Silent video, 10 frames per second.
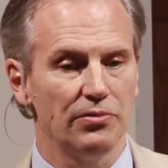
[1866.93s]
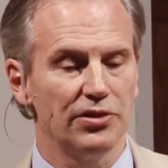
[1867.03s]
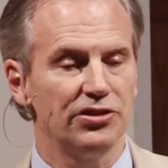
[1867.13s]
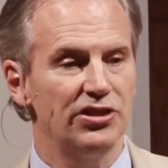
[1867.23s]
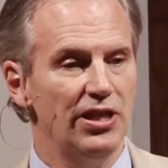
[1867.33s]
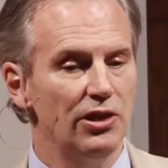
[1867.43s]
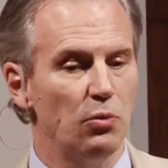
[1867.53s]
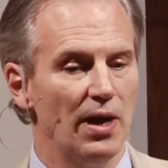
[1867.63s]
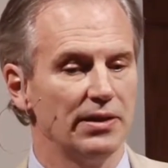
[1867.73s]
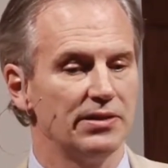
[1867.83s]
the
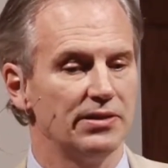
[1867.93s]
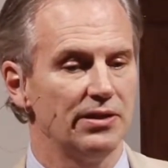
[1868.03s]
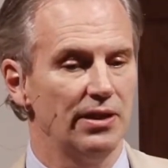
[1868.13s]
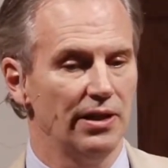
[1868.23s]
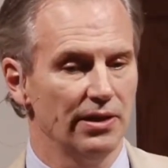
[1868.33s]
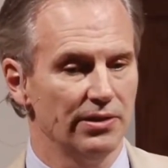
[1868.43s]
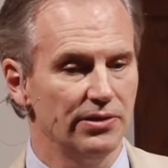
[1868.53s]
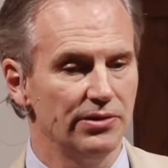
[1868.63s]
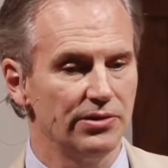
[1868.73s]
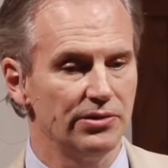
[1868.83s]
sequence
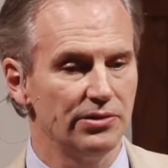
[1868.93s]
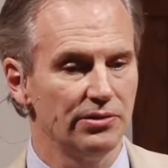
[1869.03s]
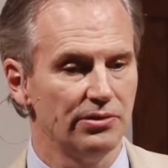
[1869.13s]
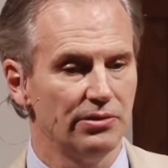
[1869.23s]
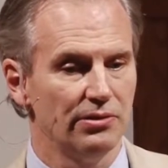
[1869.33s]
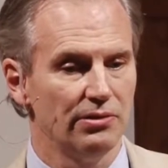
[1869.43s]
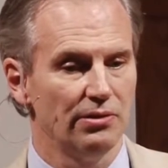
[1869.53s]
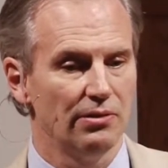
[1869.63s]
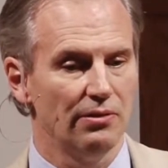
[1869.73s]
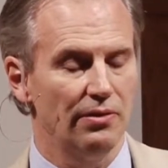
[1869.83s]
is
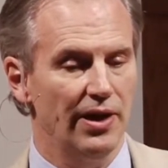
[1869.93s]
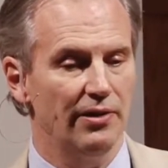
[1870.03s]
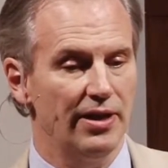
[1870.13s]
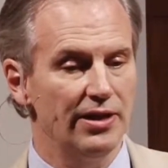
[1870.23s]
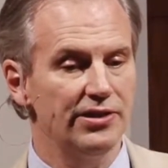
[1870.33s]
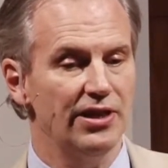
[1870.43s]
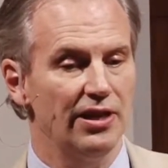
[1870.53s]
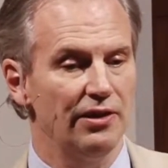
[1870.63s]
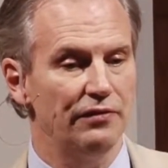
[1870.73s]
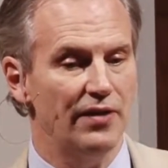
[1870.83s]
there is,
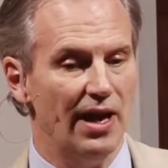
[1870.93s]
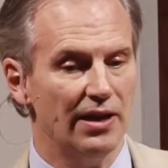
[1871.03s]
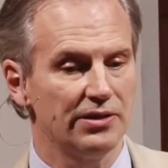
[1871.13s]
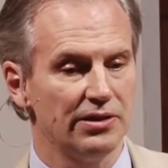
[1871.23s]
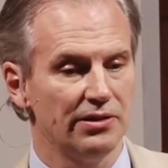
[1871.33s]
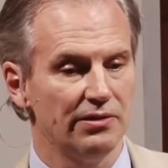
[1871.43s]
in effect,